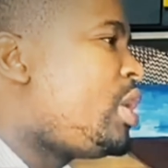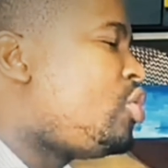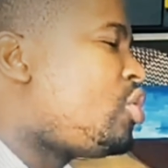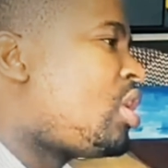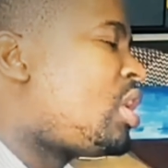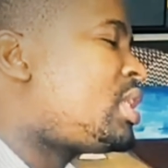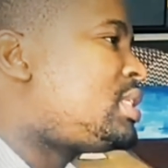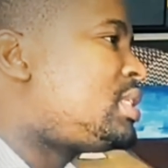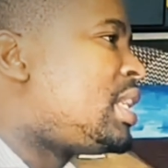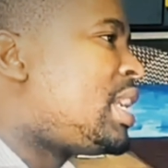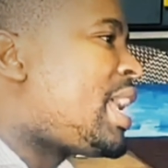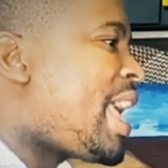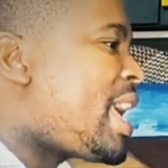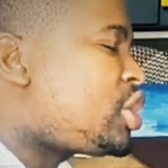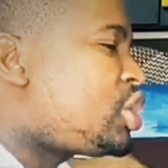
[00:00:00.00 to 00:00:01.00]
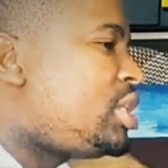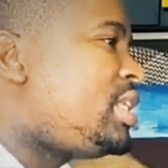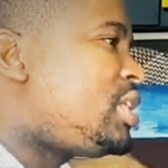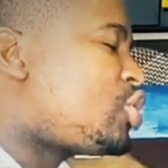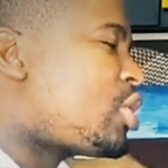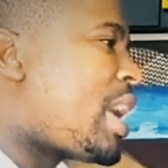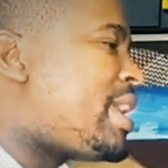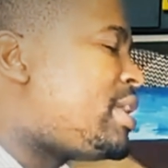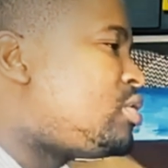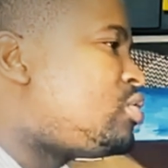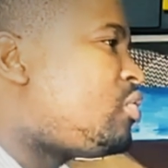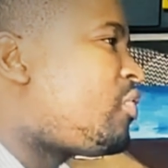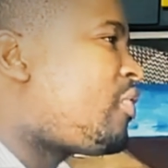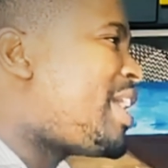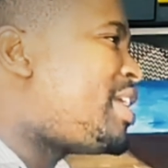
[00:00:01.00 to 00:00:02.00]
not actually trying to
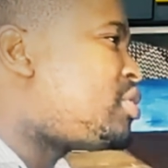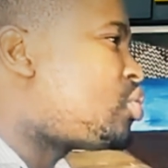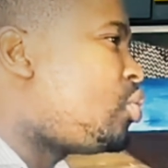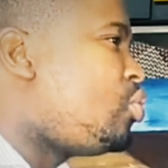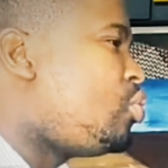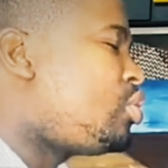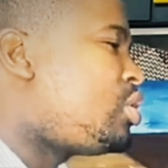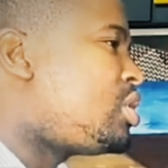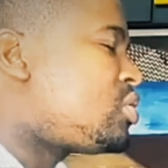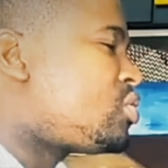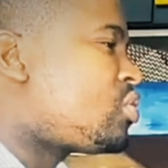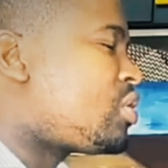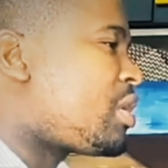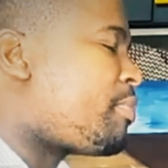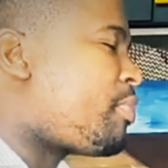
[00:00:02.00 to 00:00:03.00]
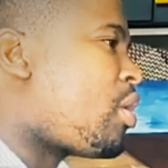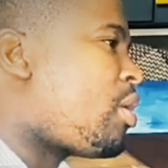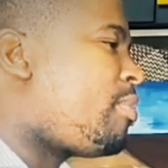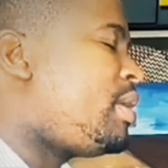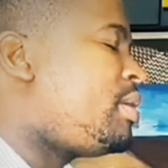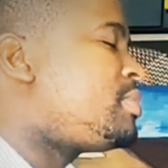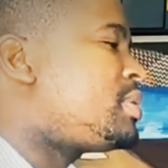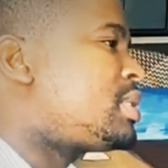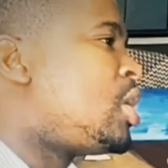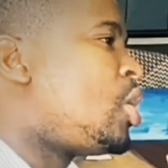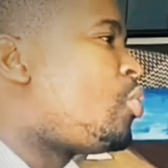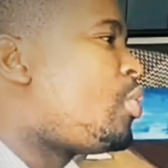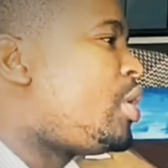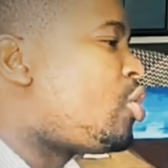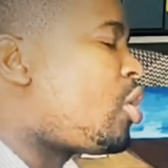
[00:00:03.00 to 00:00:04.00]
find solutions to the problems.
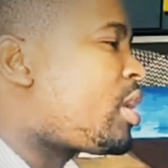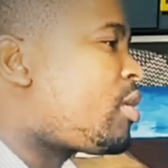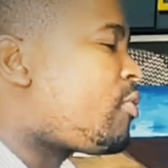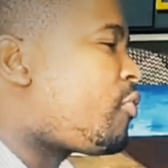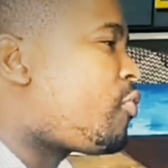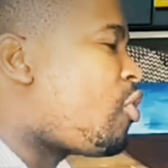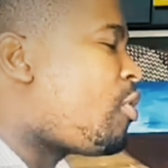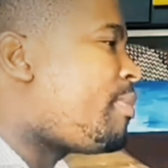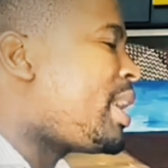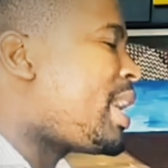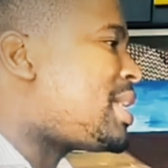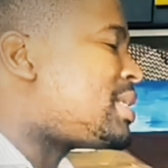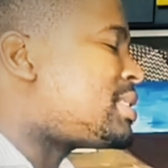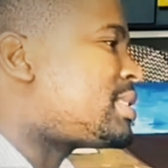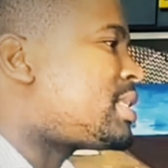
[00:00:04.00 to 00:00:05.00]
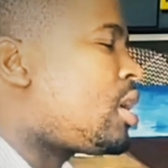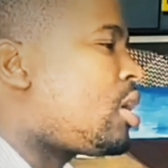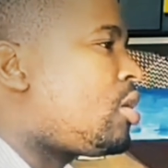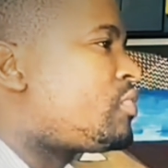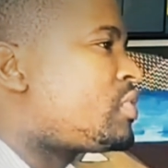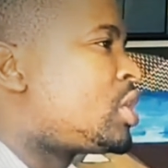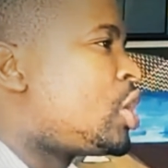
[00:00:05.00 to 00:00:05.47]
We're not informing ourselves.